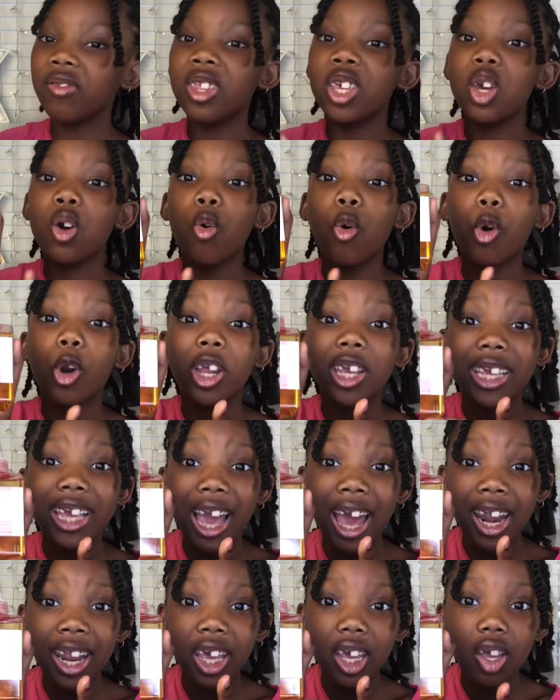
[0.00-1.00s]
the
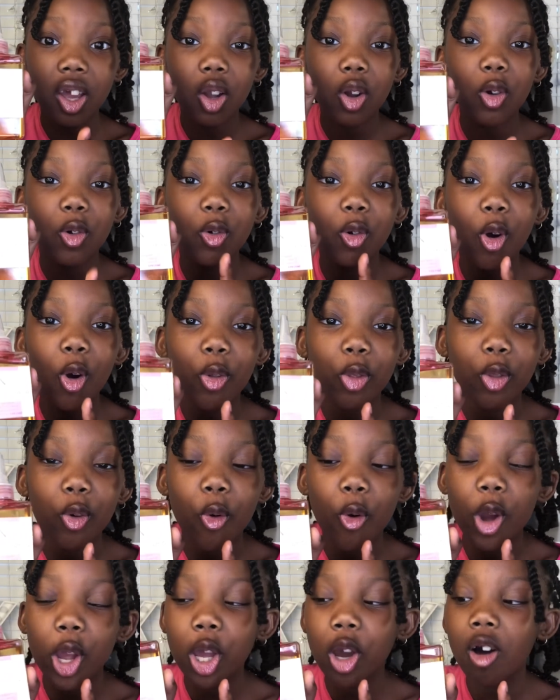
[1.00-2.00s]
Organic Growth
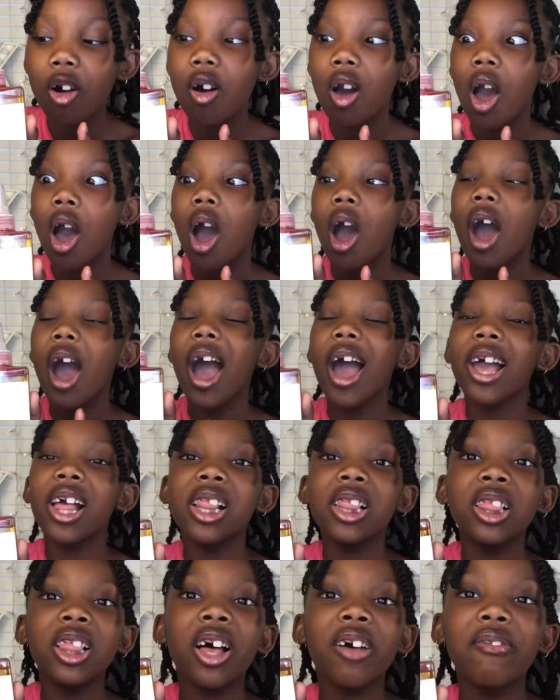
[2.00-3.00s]
Oil. I
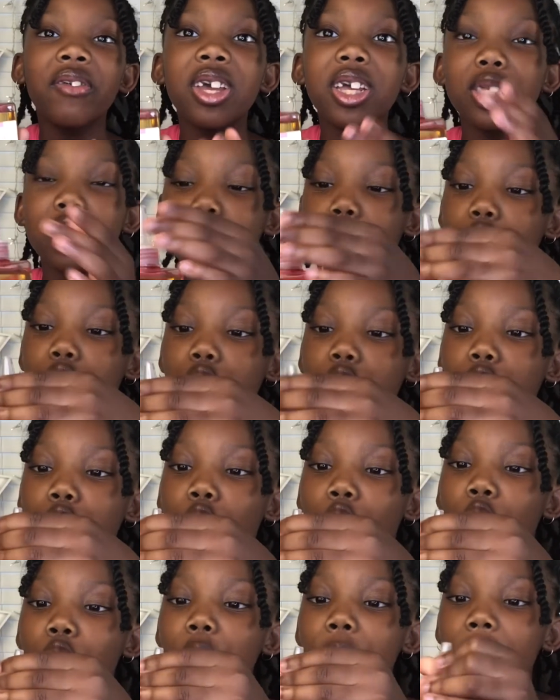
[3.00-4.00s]
love it
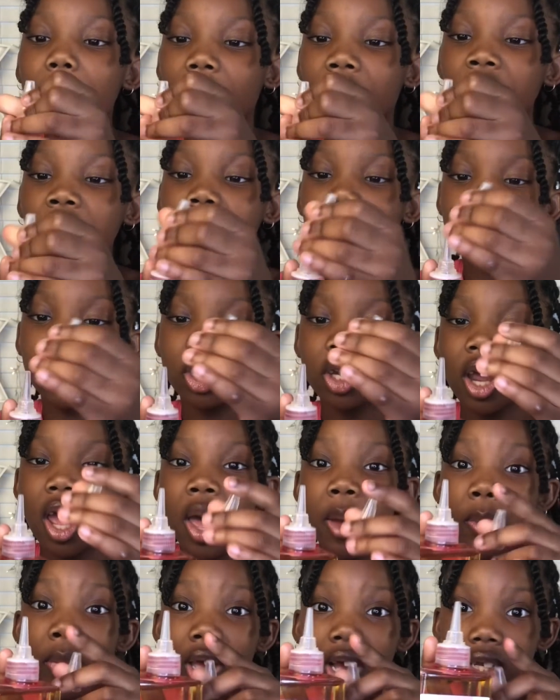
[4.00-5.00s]
so much
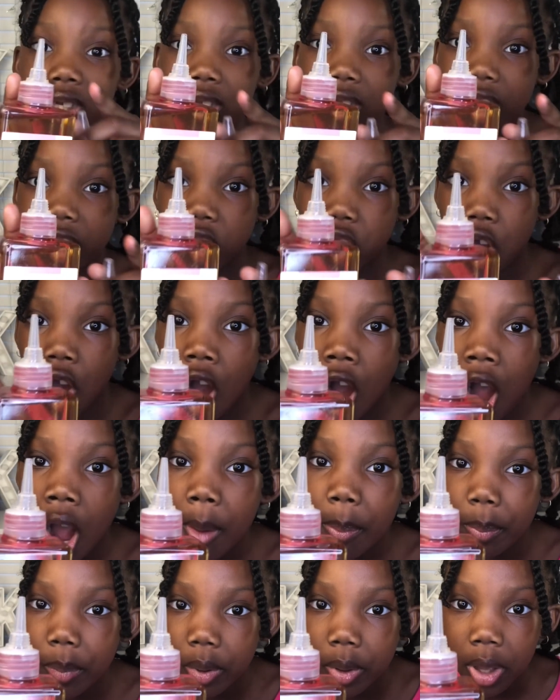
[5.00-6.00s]
because the
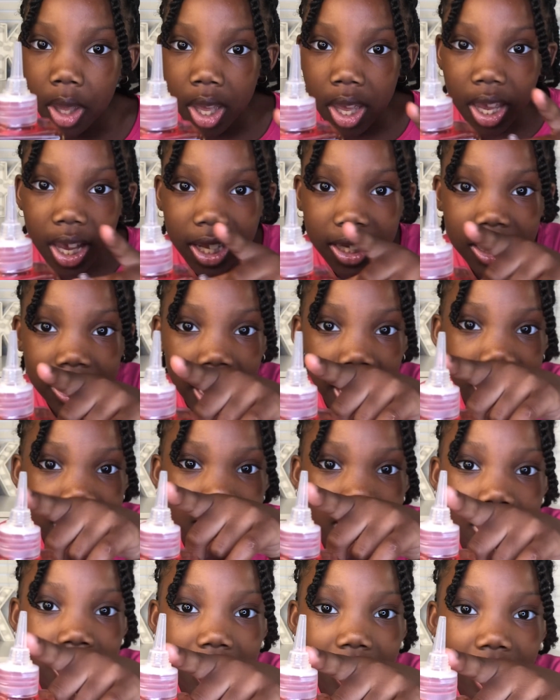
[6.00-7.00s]
top is nice
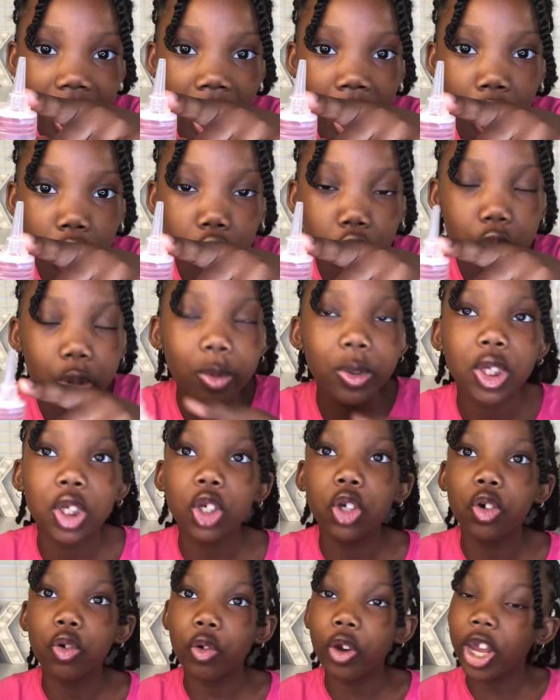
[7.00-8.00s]
and thin, so it's
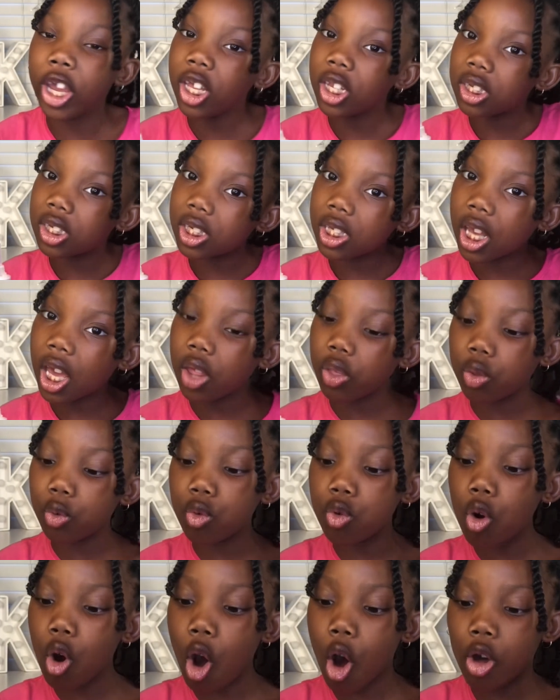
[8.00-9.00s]
great to get
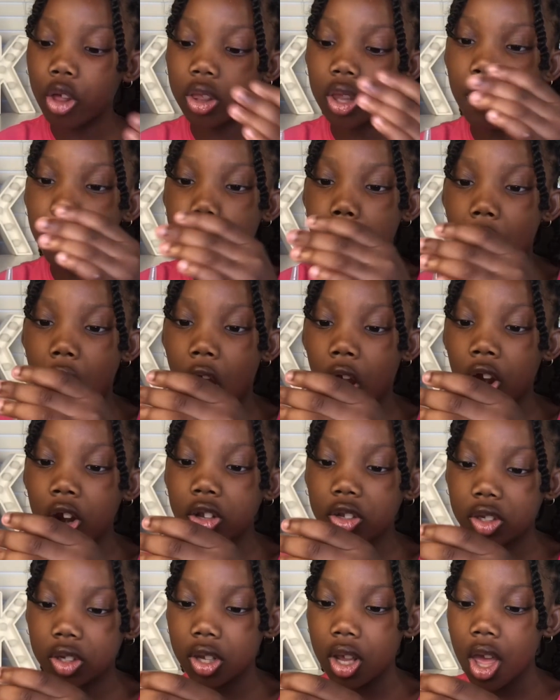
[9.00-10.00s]
through all the
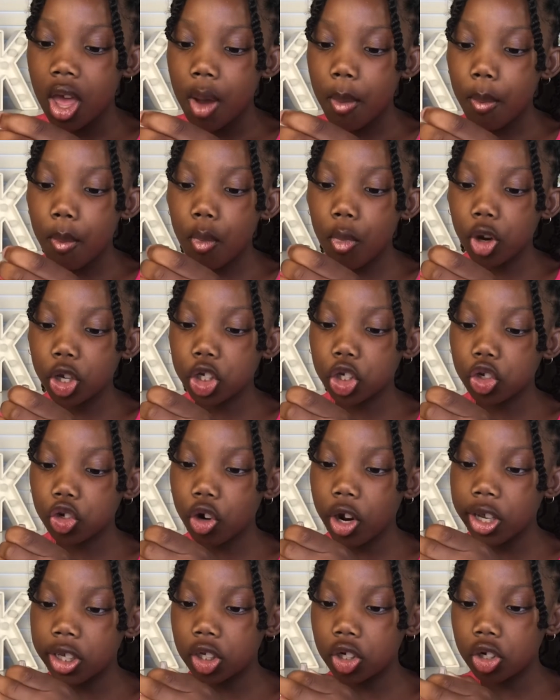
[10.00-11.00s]
parts,
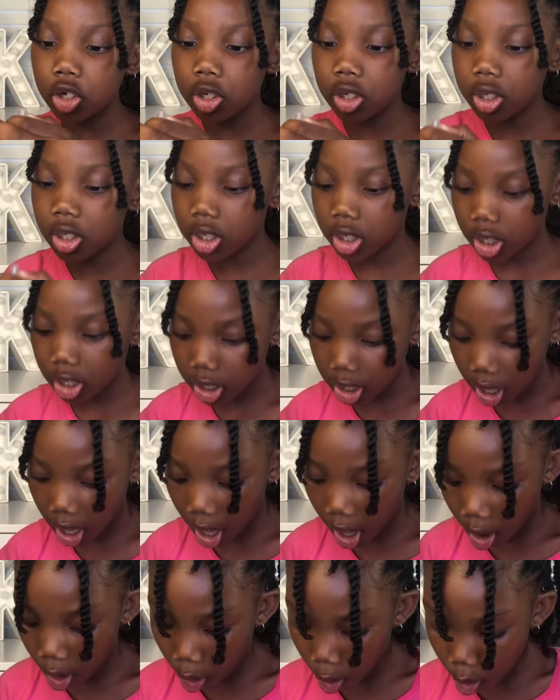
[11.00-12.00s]
moisturize your
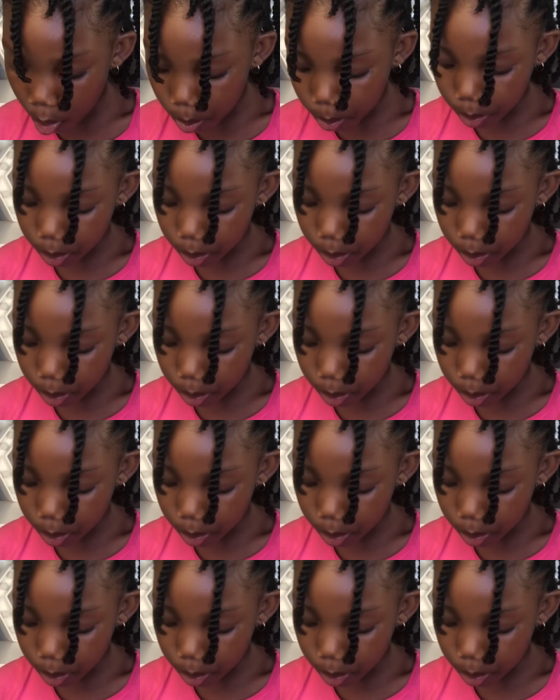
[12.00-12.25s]
scalp.